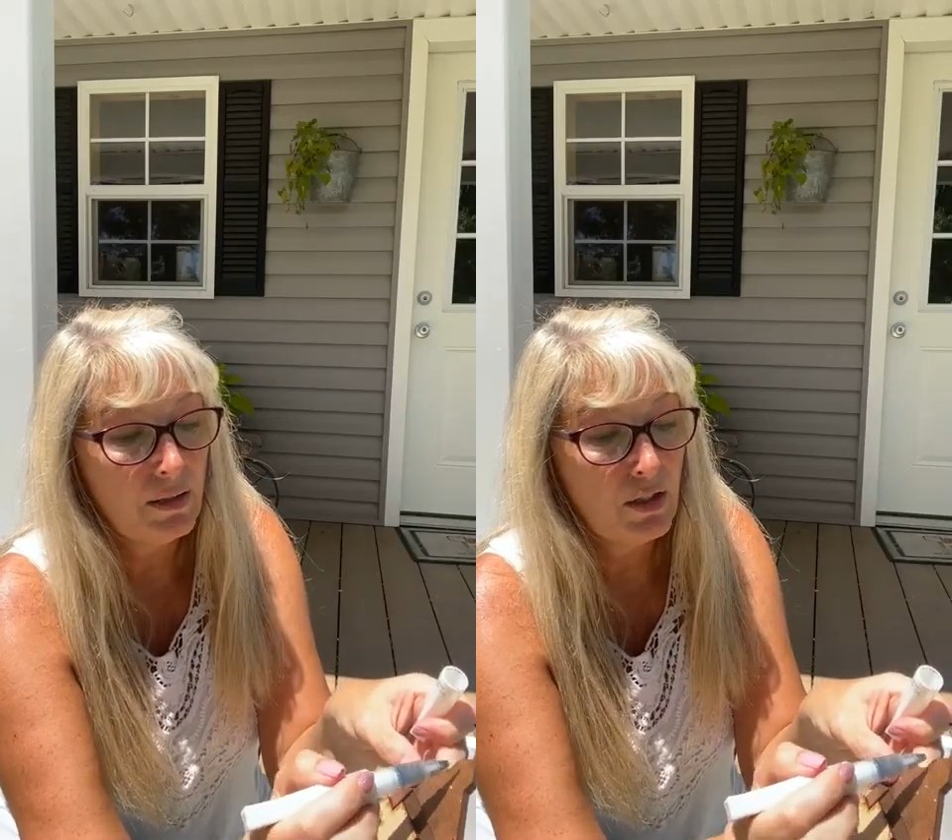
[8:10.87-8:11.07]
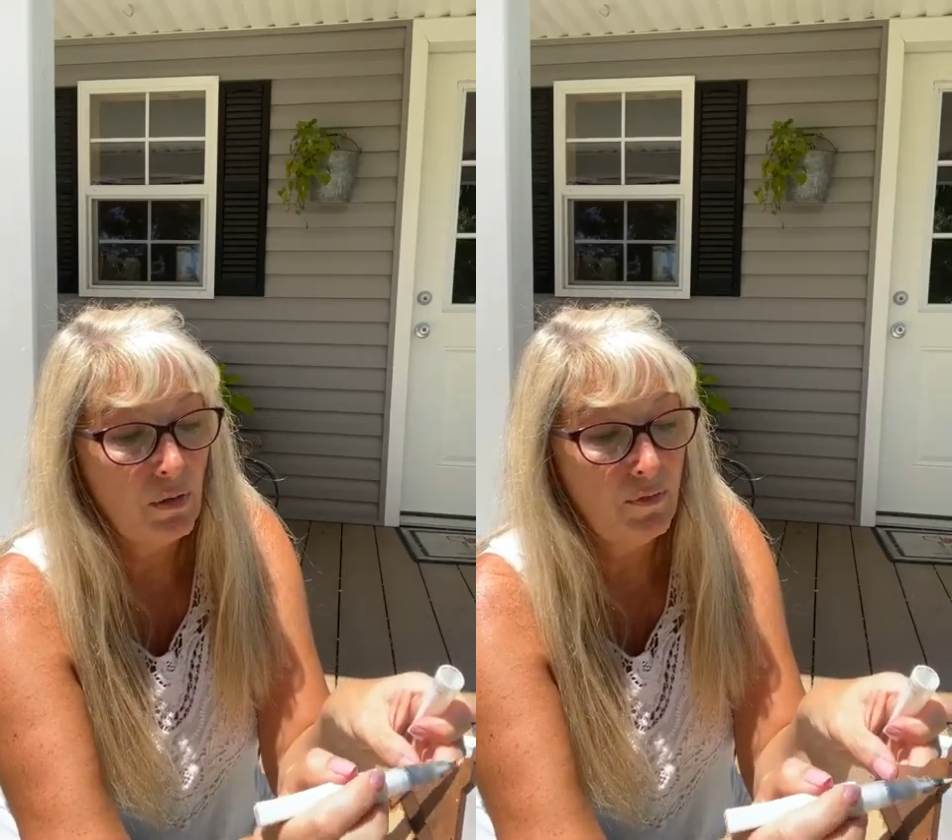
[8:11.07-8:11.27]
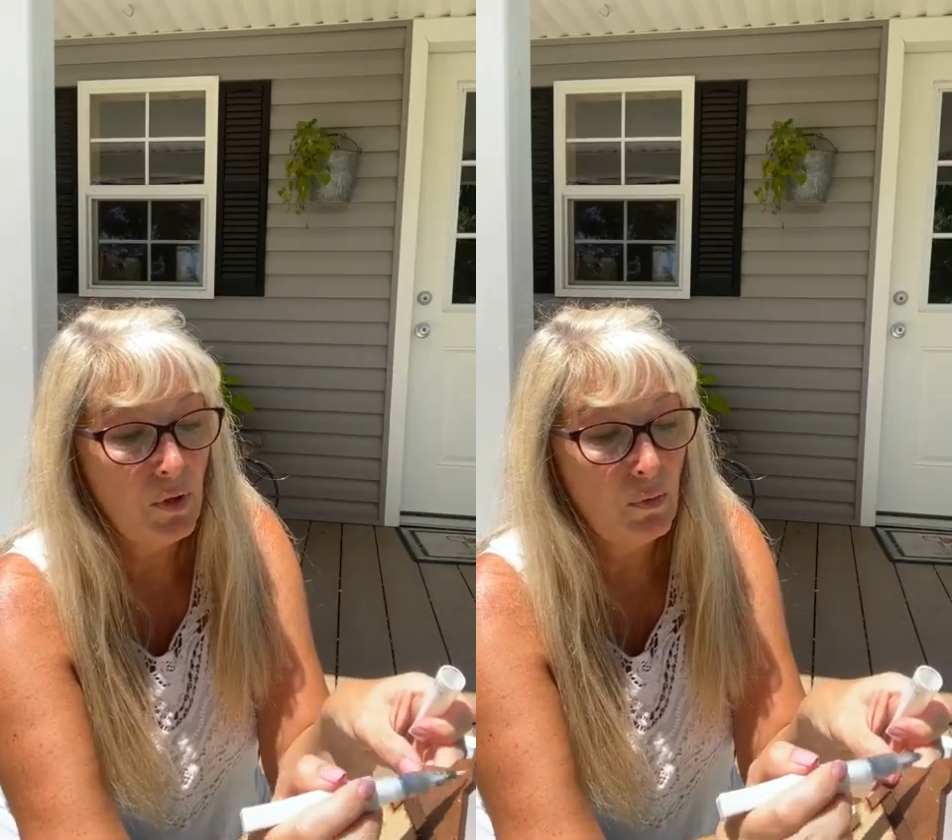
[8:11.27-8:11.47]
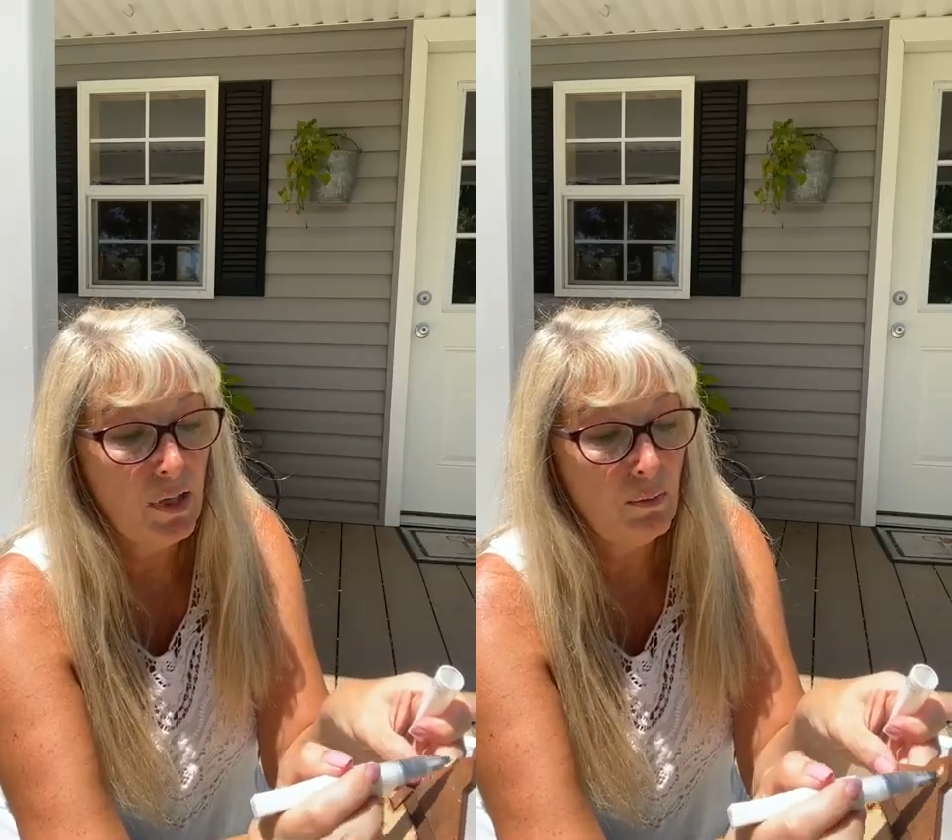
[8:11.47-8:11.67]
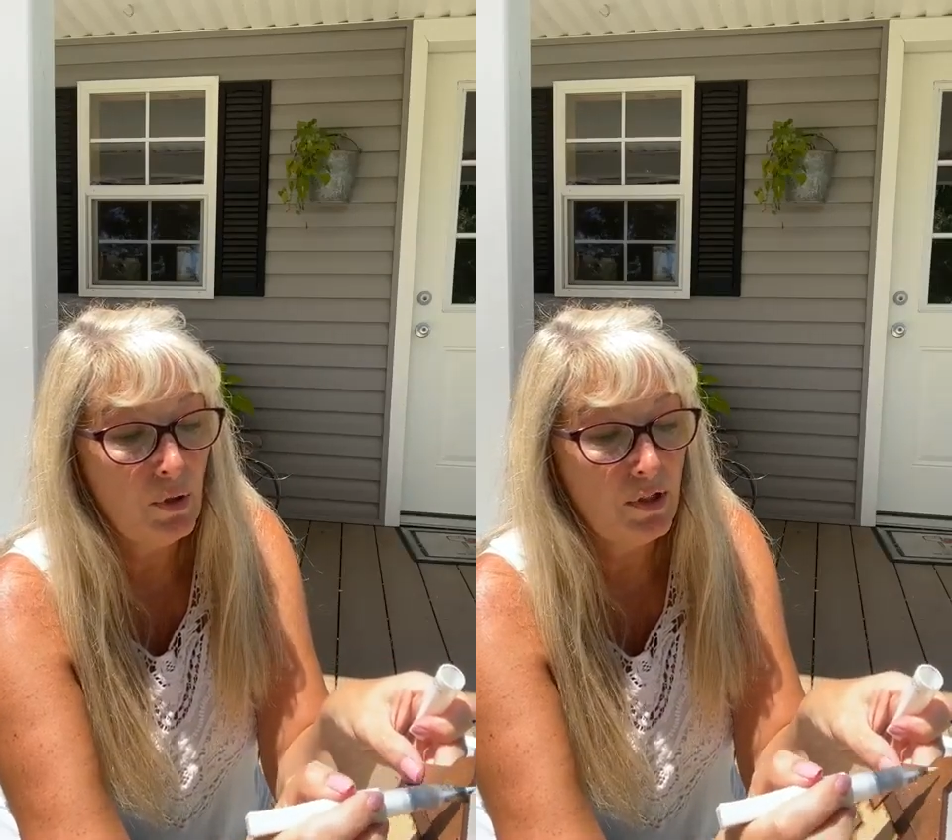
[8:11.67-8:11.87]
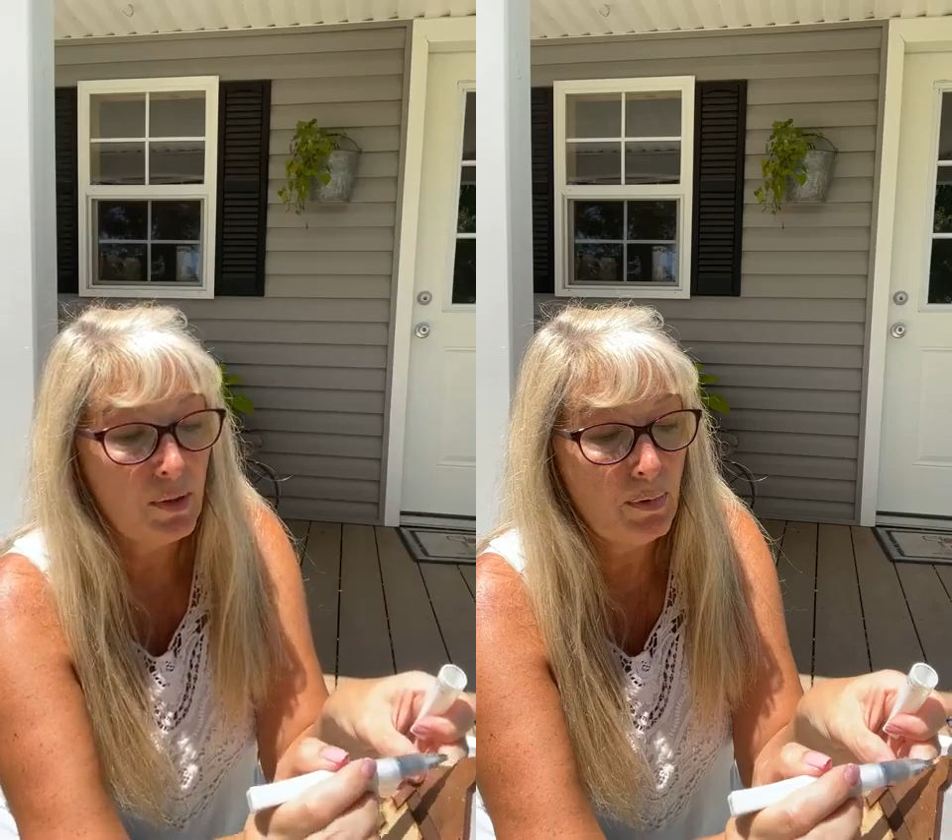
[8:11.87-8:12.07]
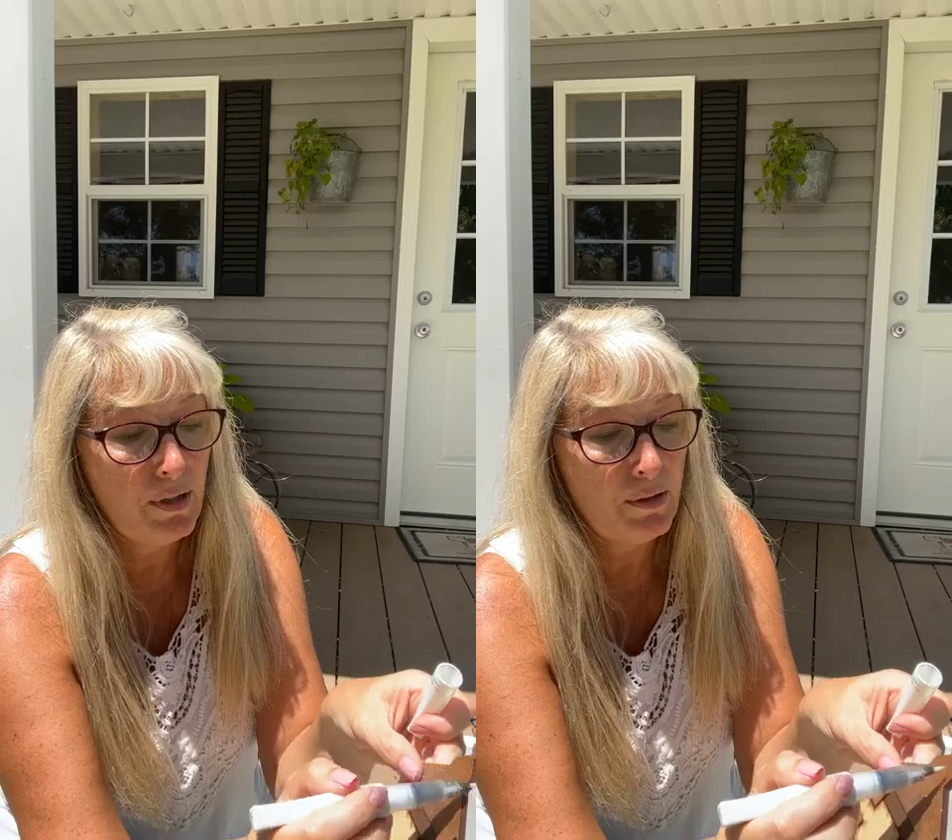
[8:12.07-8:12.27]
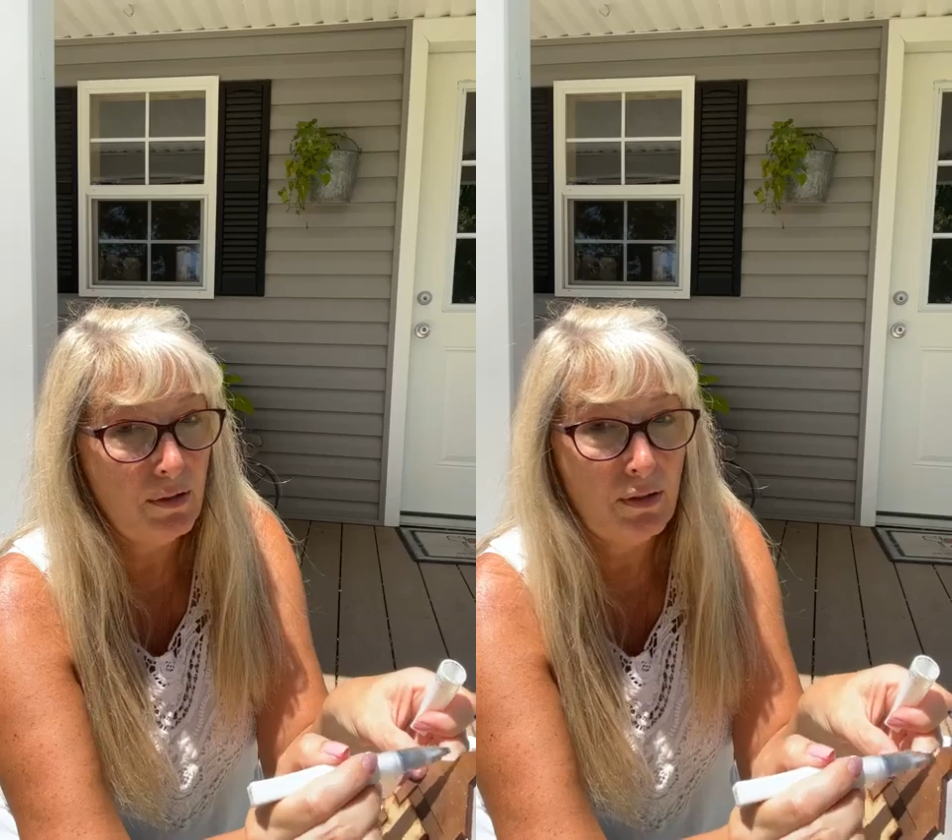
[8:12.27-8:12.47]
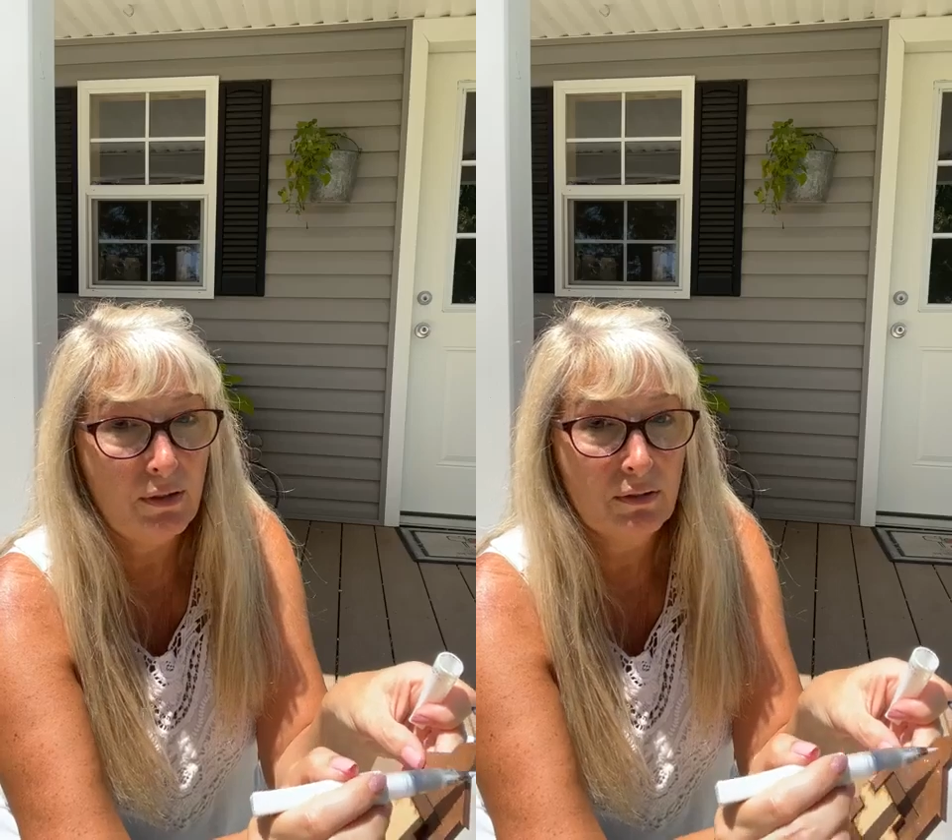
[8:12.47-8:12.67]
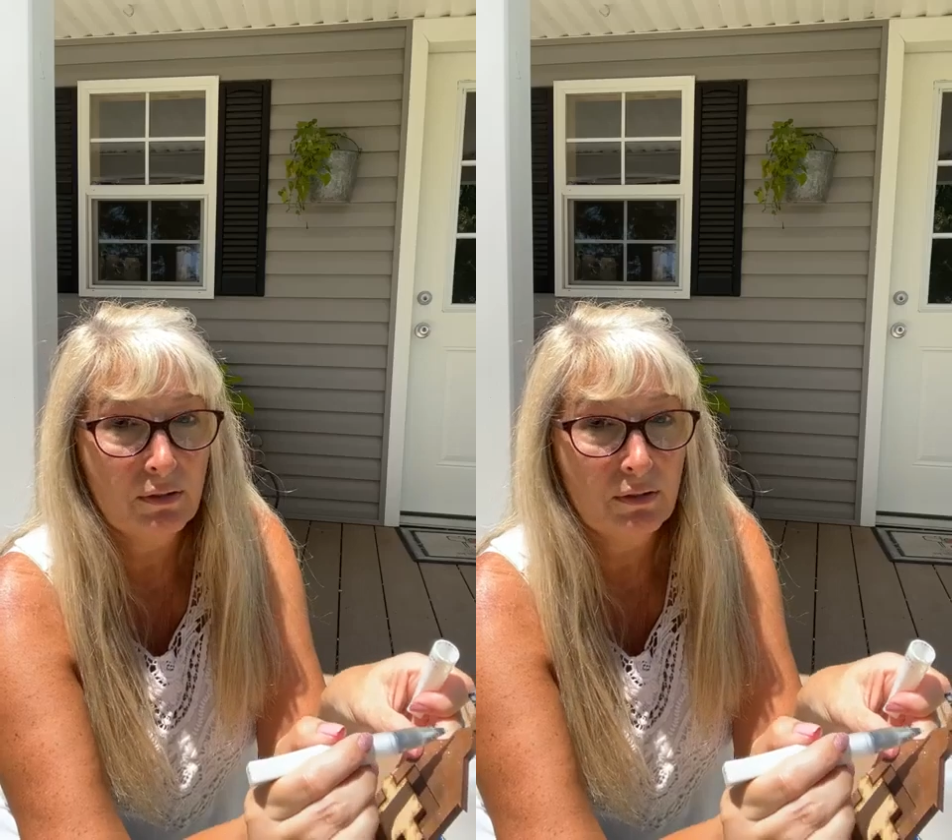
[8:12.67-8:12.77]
And so if you want more sparkle,